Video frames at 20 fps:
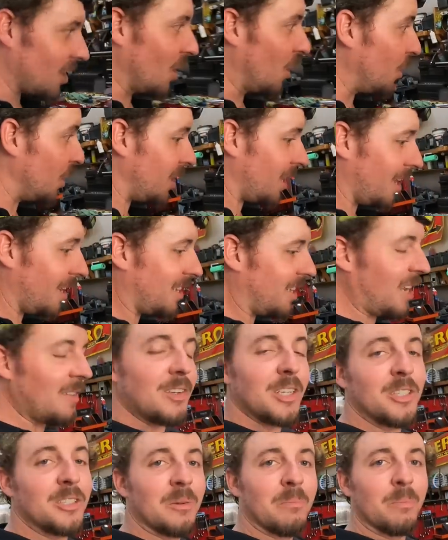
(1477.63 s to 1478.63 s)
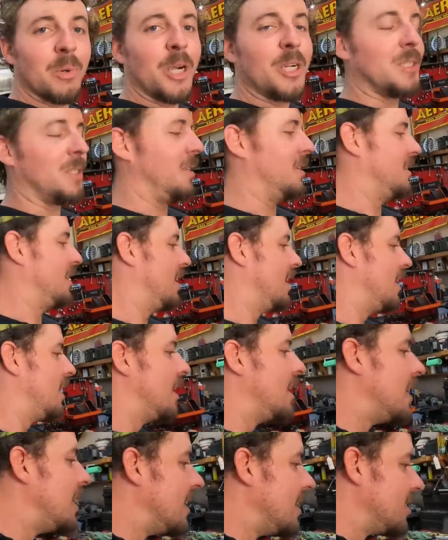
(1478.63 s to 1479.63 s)
Only thing left is compression.
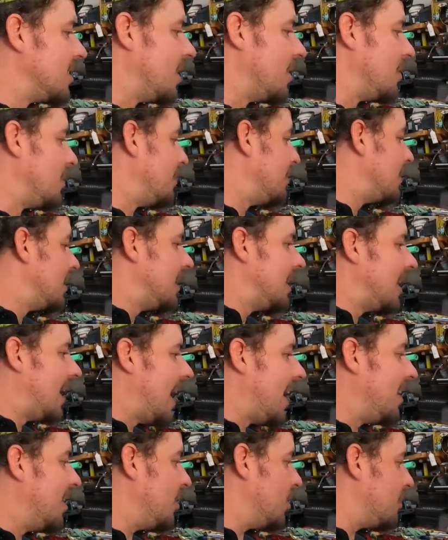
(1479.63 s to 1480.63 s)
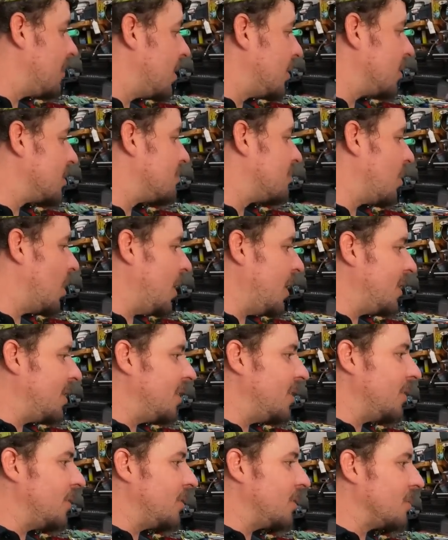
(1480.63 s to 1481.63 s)
So I know the motor's brand
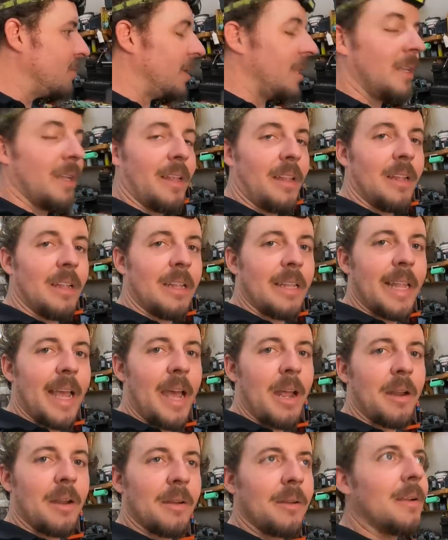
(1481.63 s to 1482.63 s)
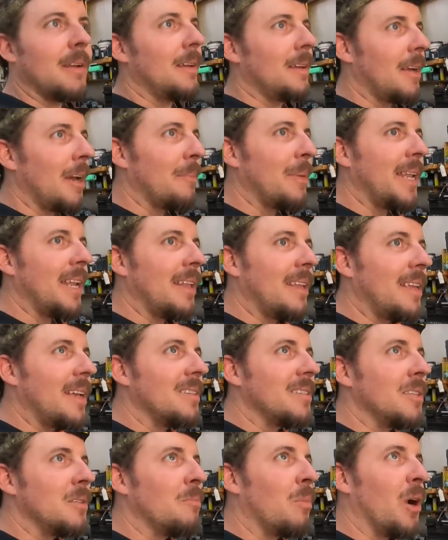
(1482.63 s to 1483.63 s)
new, so I mean that I mean
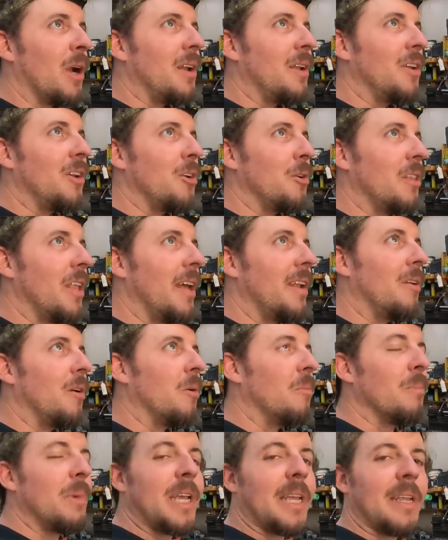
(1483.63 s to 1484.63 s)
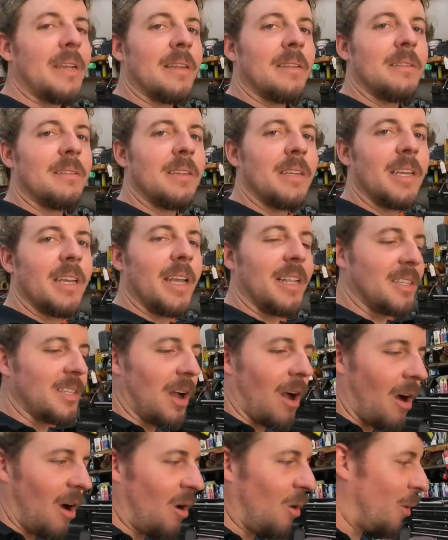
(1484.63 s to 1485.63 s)
yes it's brand new, that don't mean it's
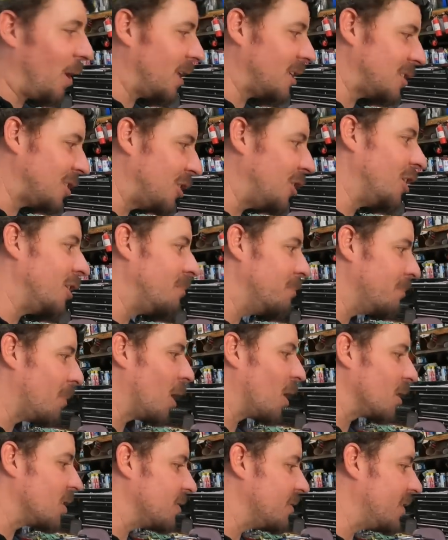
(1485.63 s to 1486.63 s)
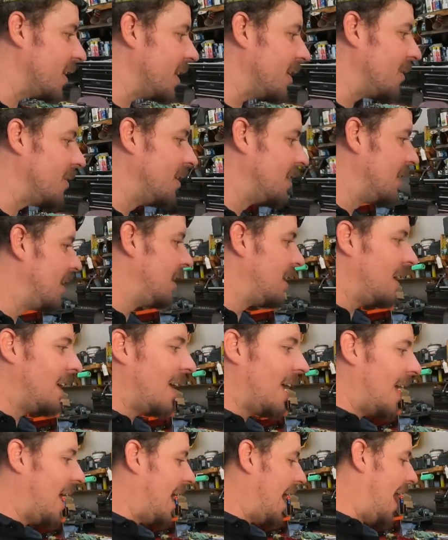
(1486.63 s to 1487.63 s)
always good. Parts fail.
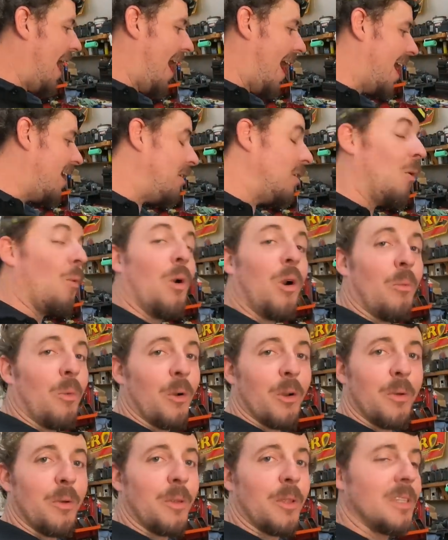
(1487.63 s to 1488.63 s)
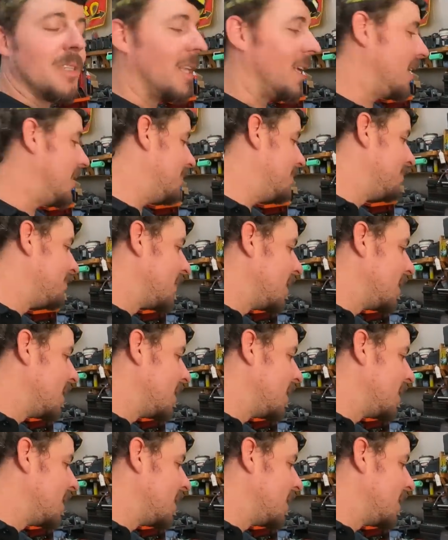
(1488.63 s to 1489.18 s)
I don't know what I'm gonna do with this thing.